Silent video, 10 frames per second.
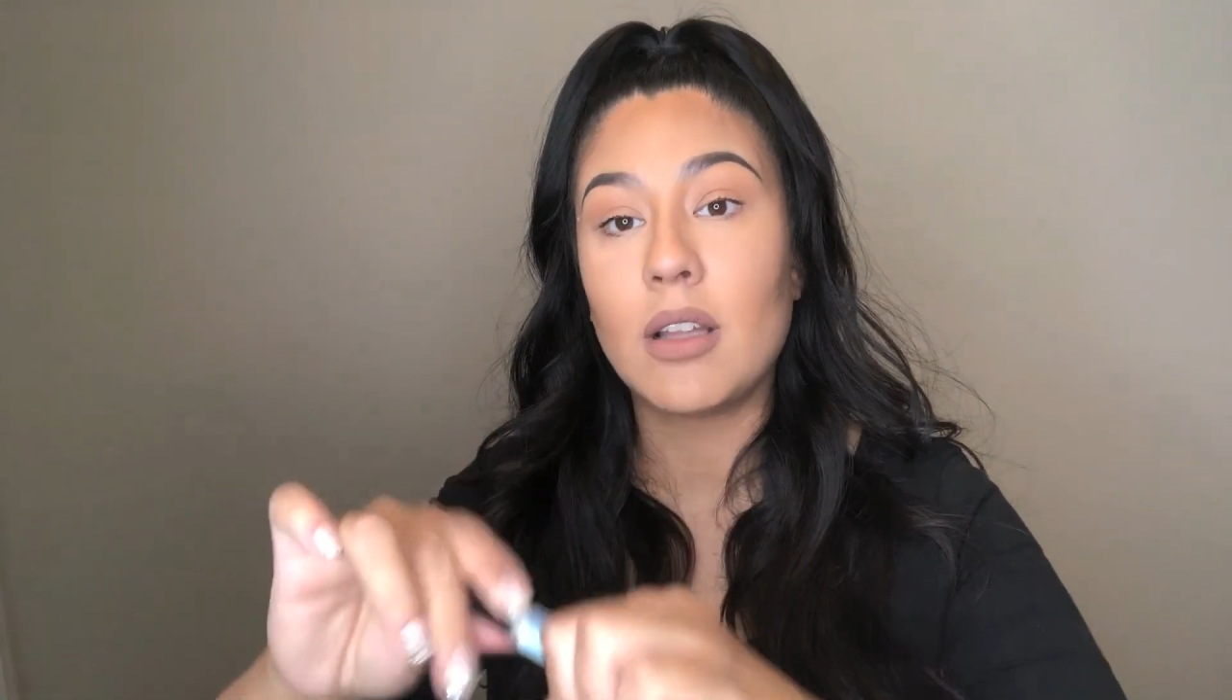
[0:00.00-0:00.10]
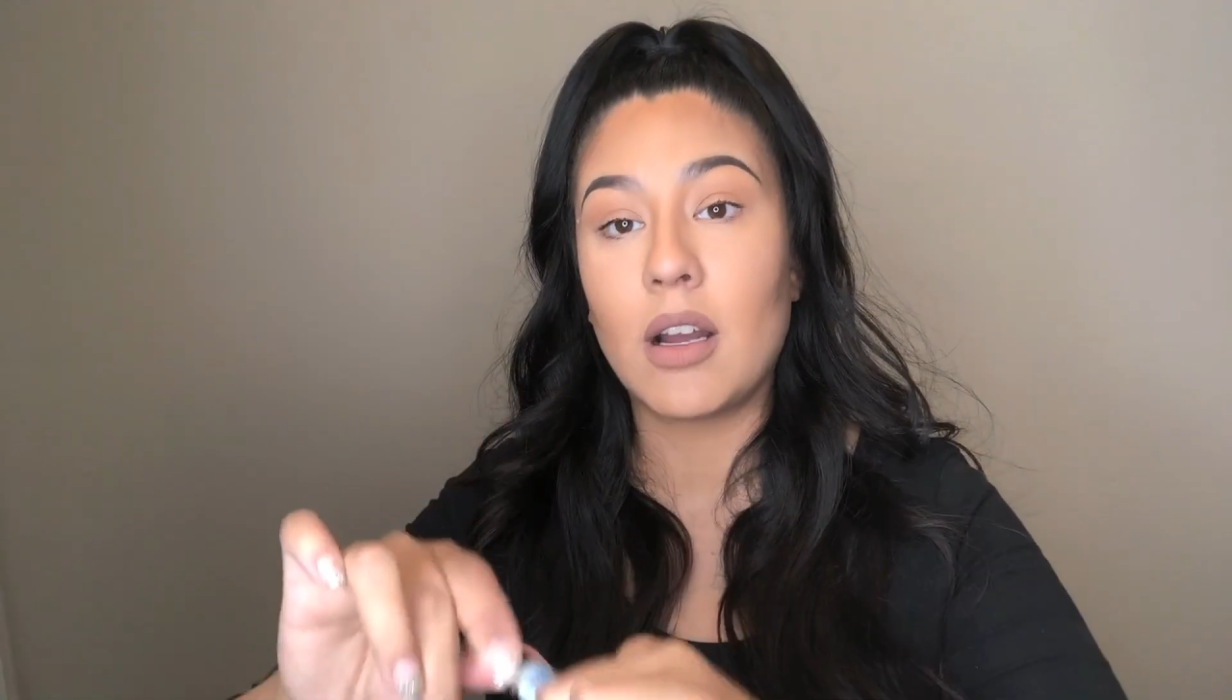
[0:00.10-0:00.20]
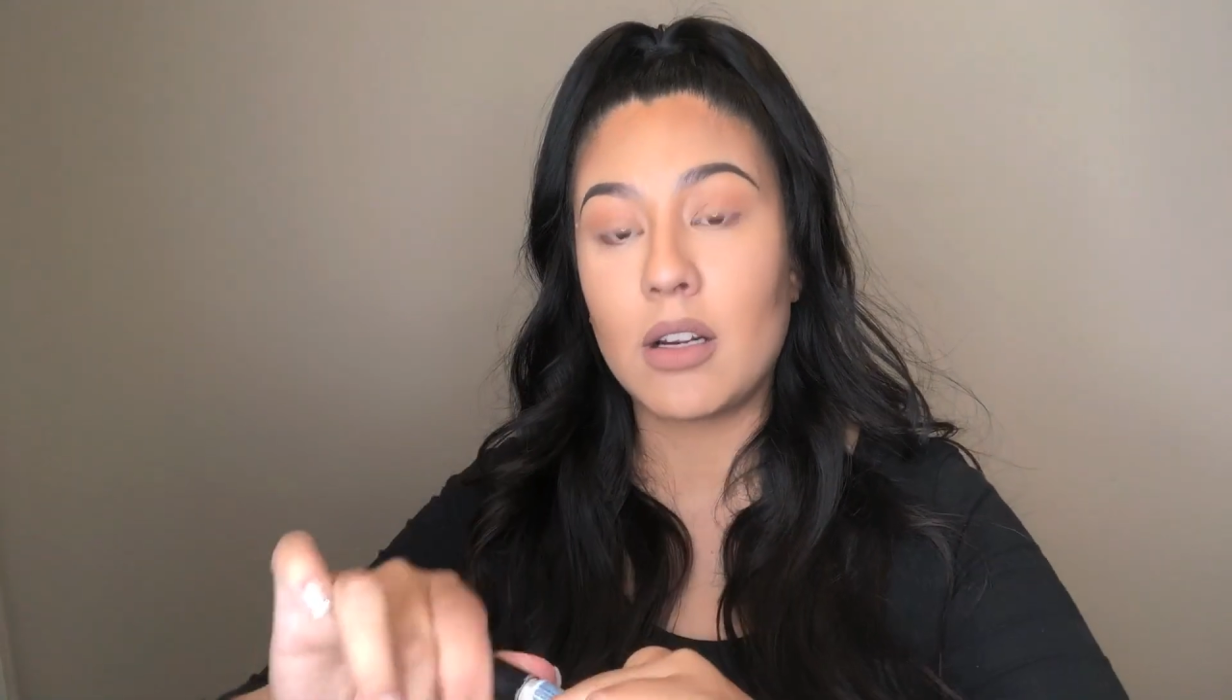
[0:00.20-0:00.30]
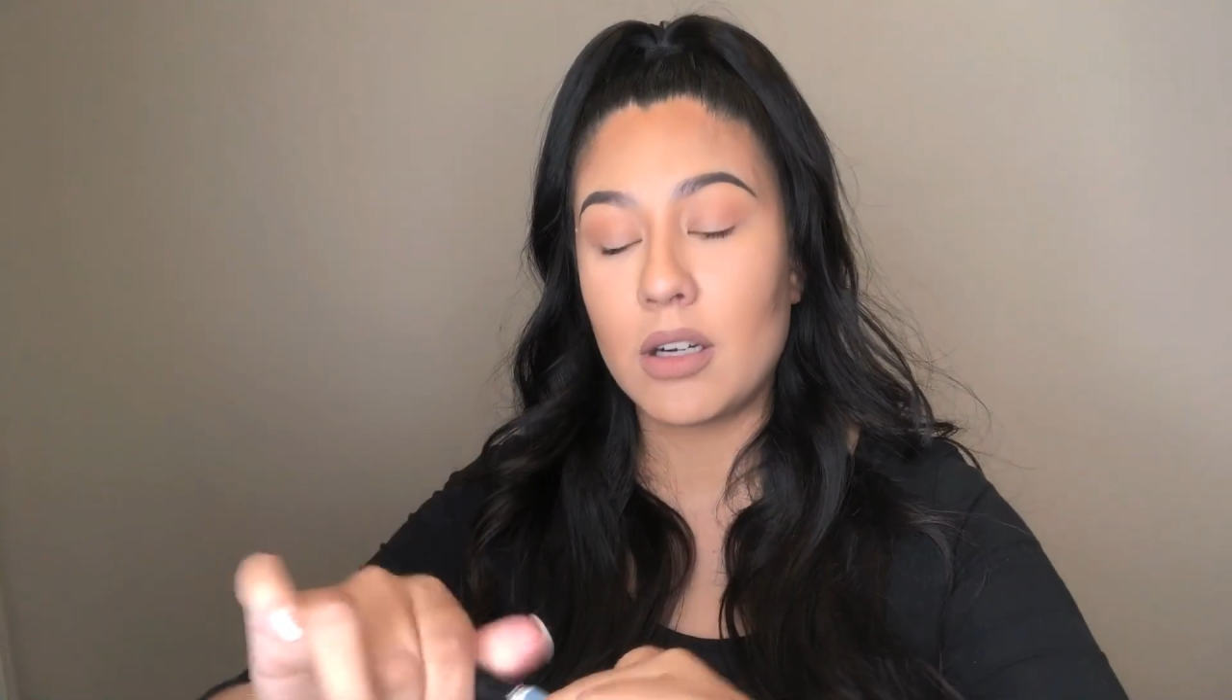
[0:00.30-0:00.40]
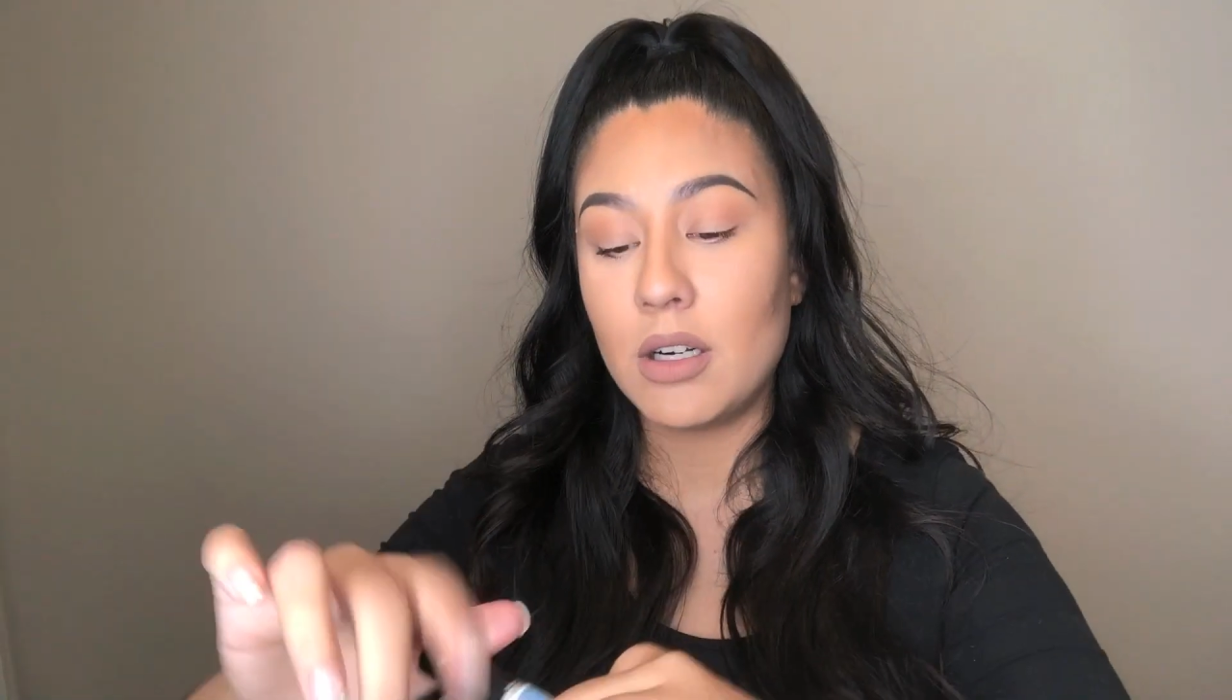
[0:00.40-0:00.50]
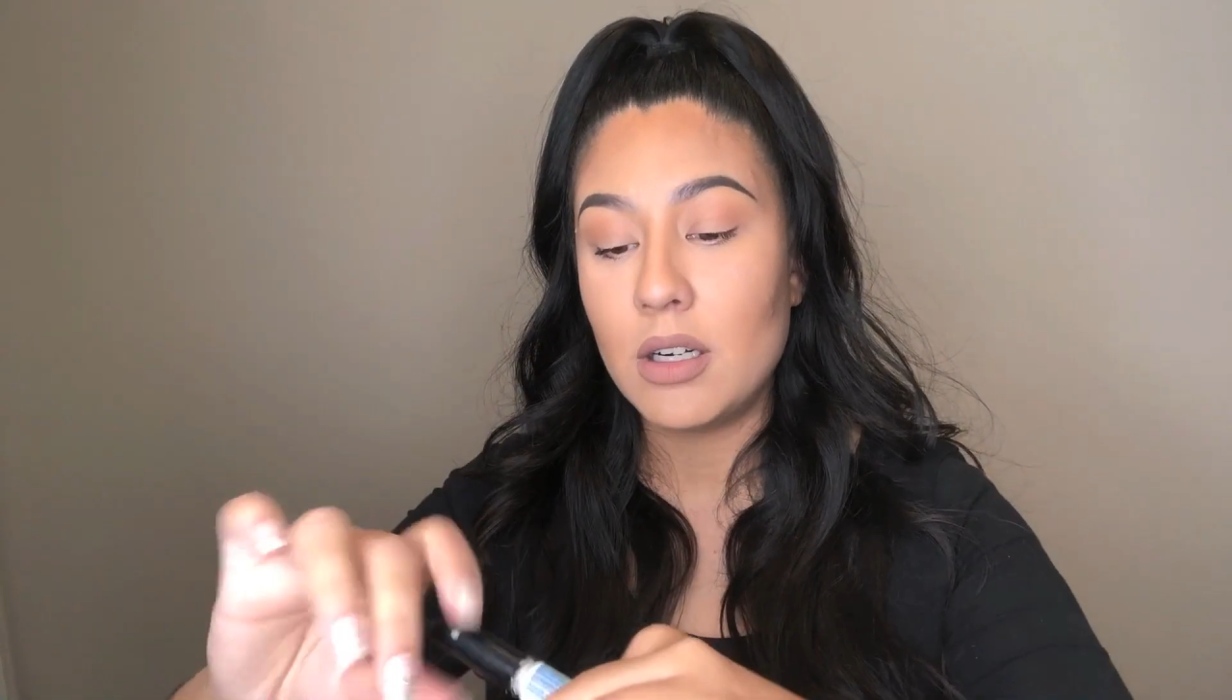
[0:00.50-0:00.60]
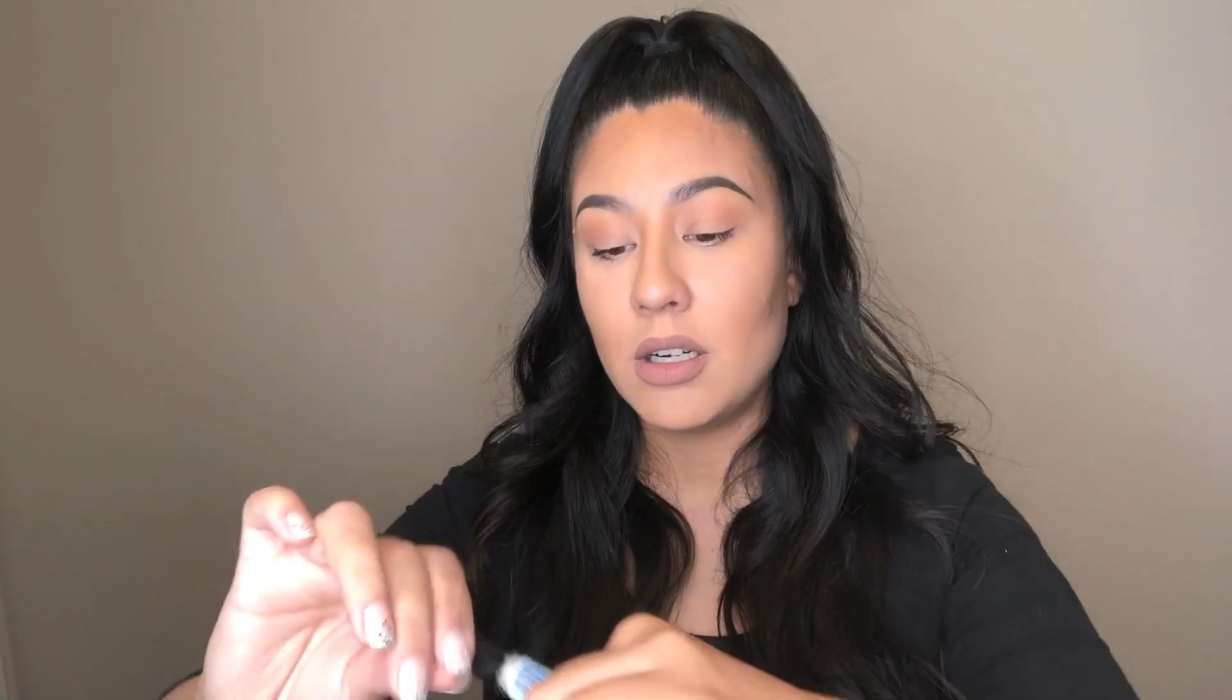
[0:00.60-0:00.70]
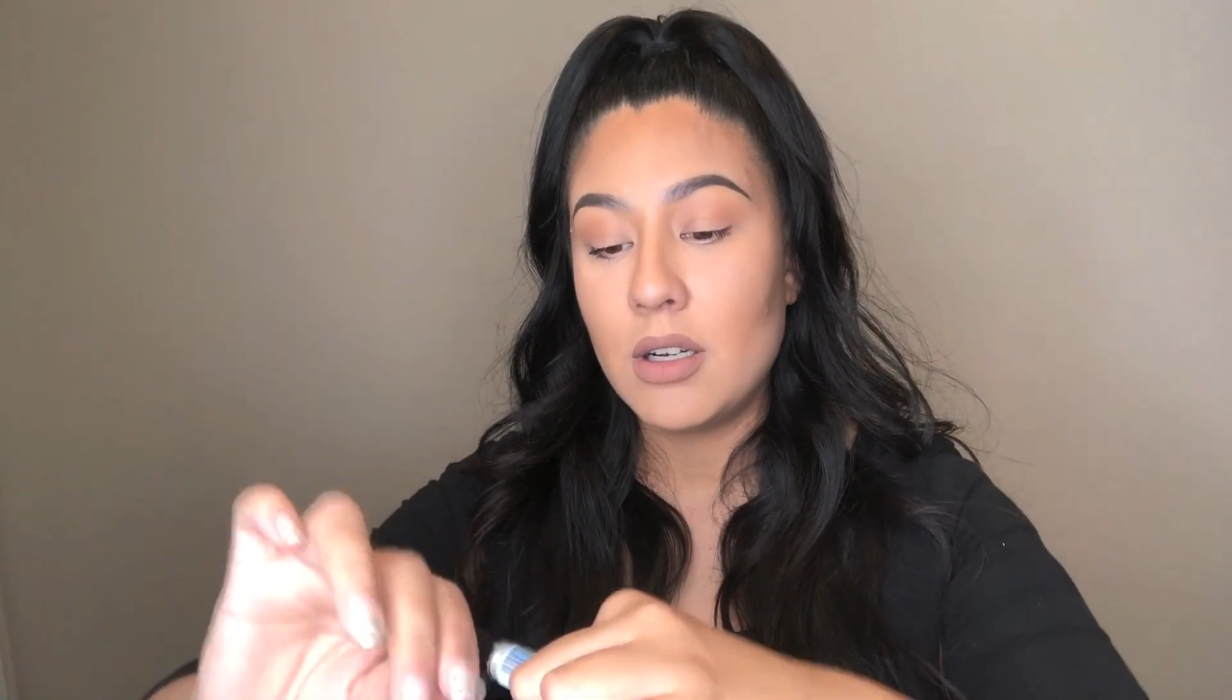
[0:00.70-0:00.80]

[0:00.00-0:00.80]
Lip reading: longer.